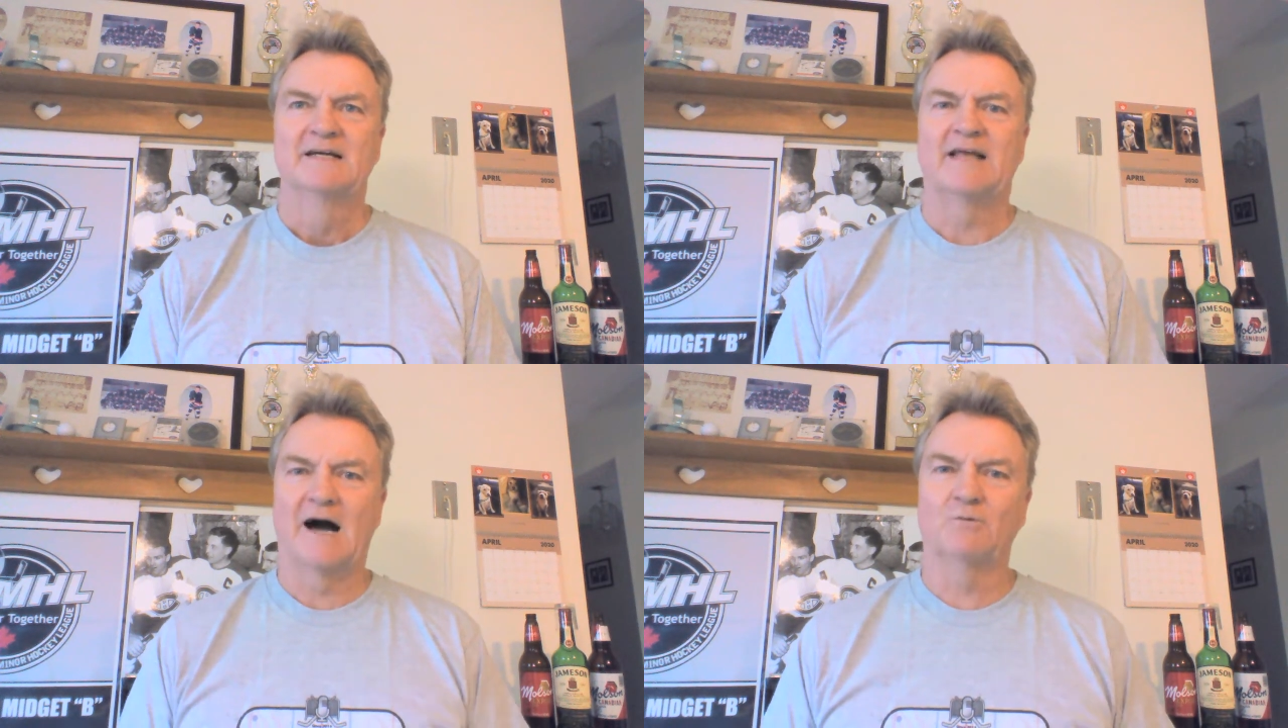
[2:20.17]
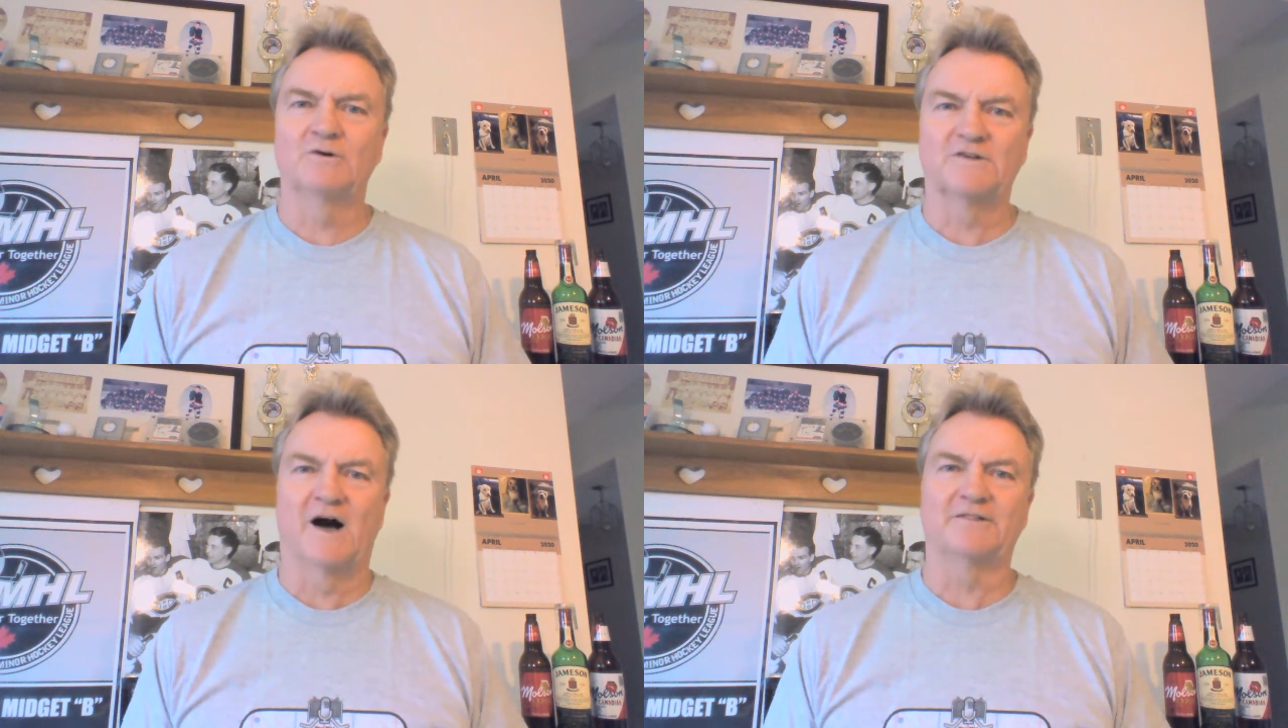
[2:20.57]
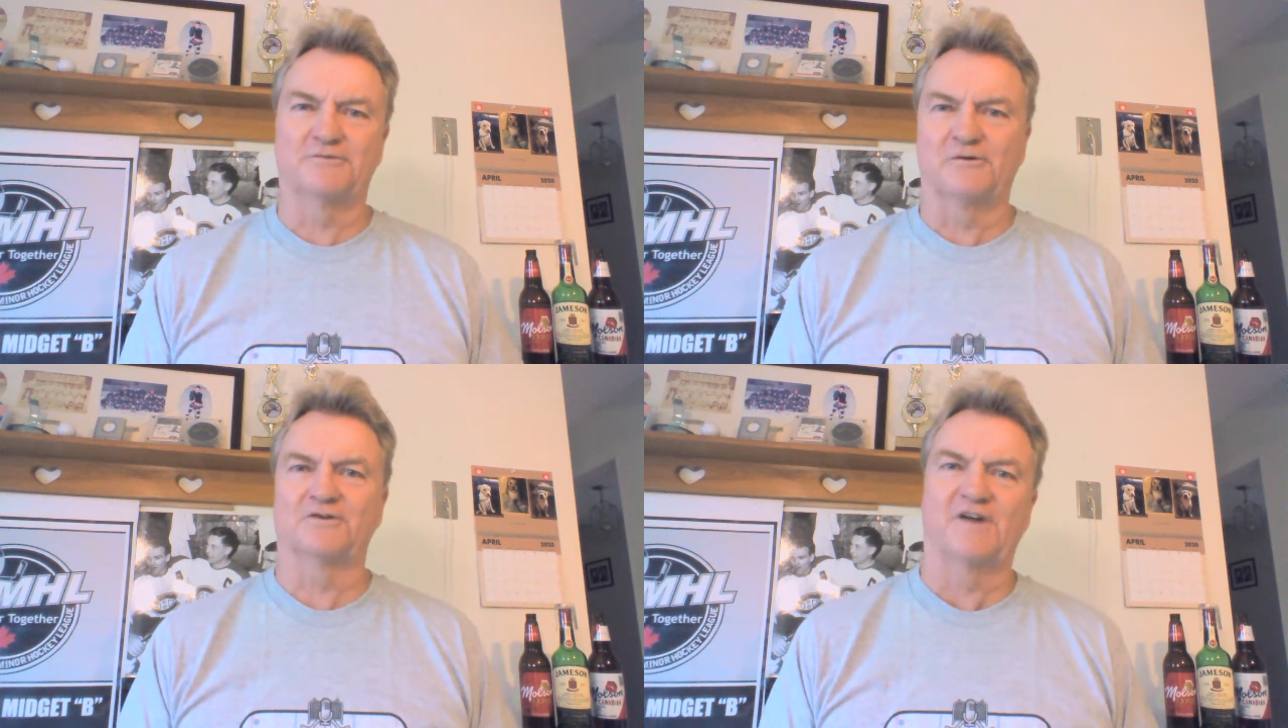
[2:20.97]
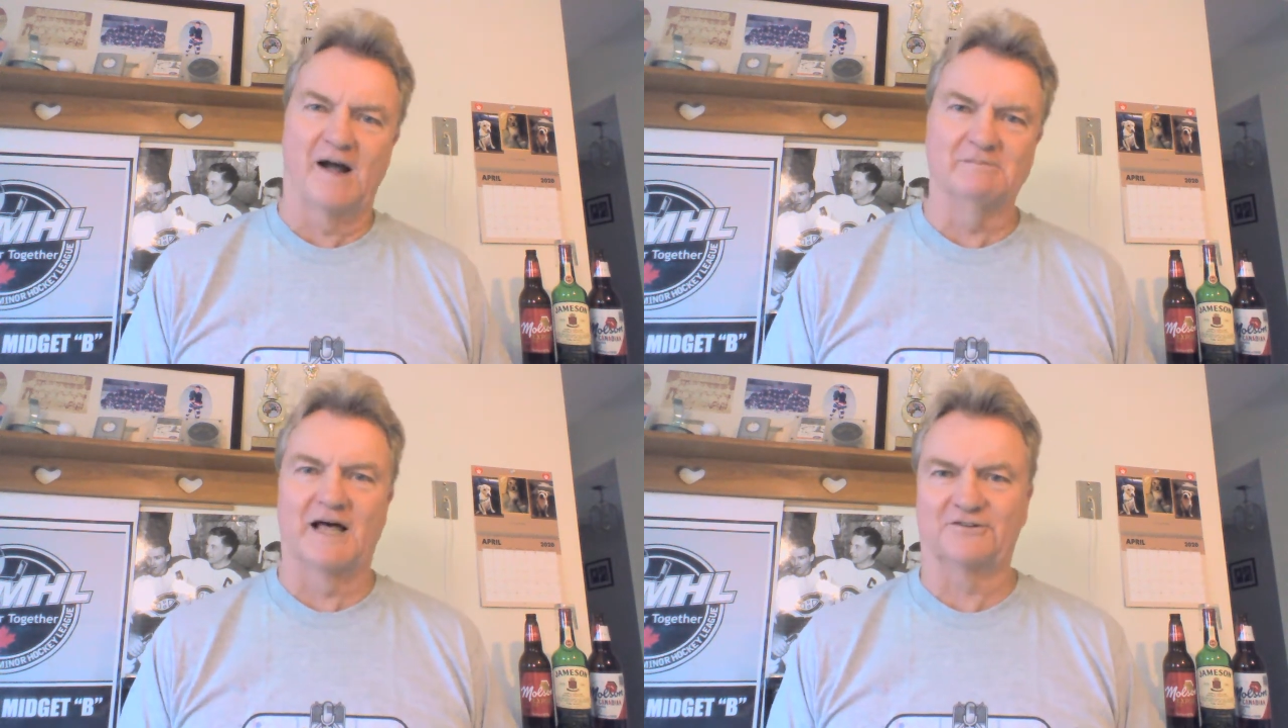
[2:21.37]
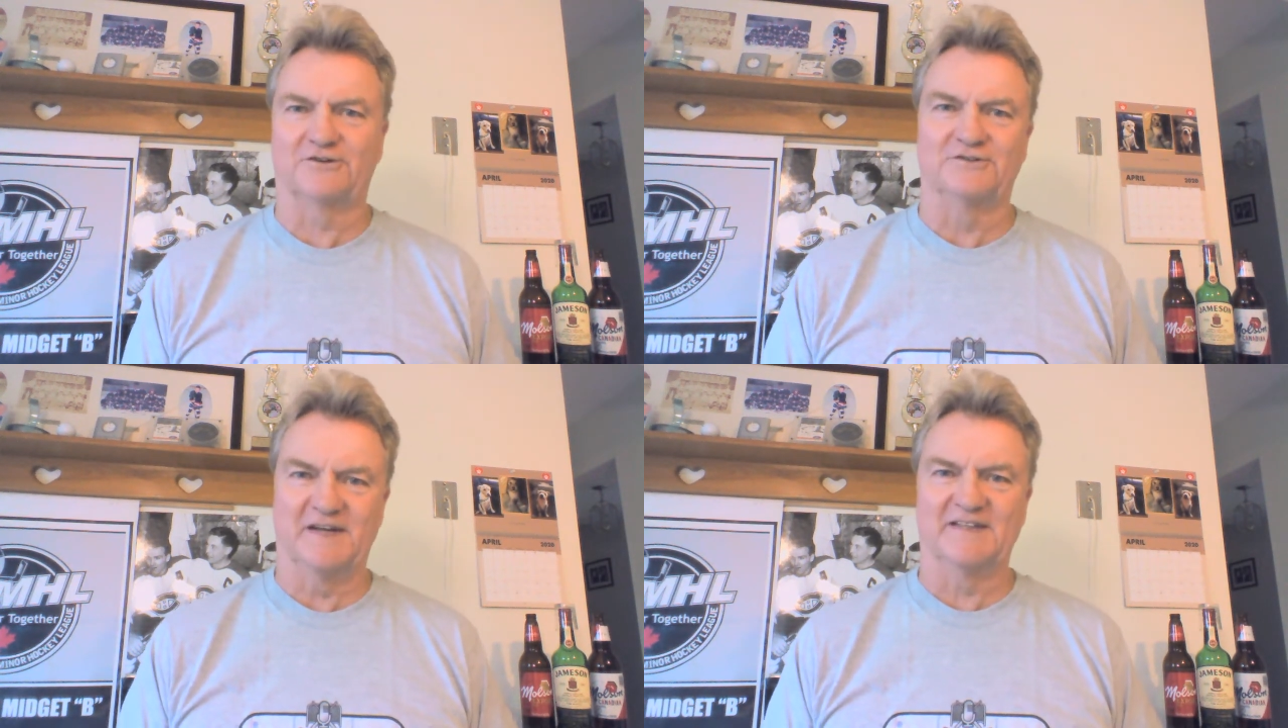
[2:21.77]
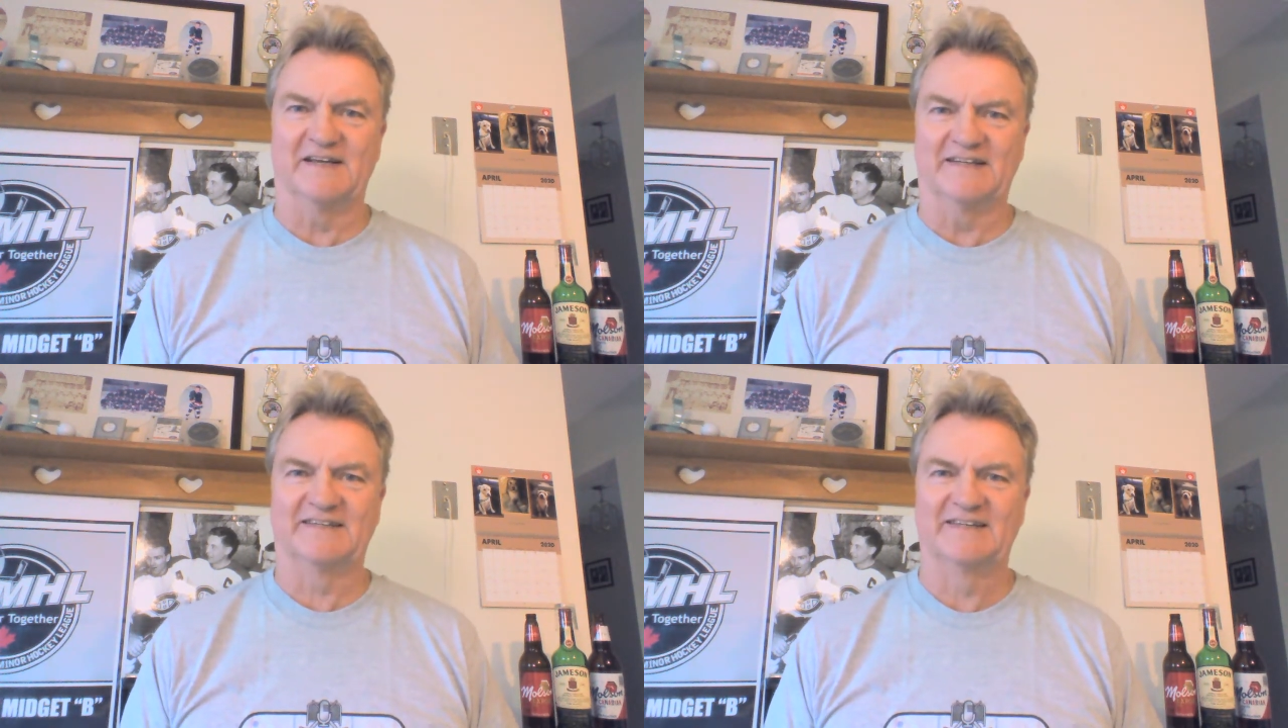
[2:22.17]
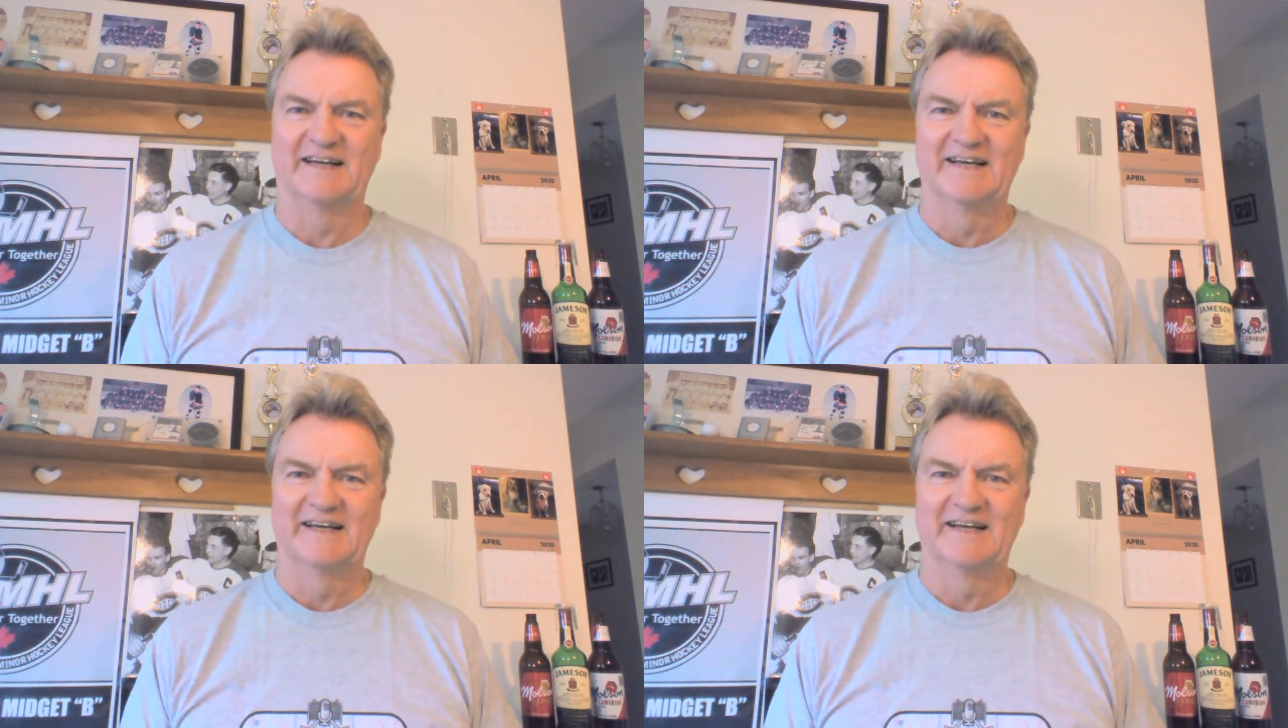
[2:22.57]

That was not the first time Lester did this.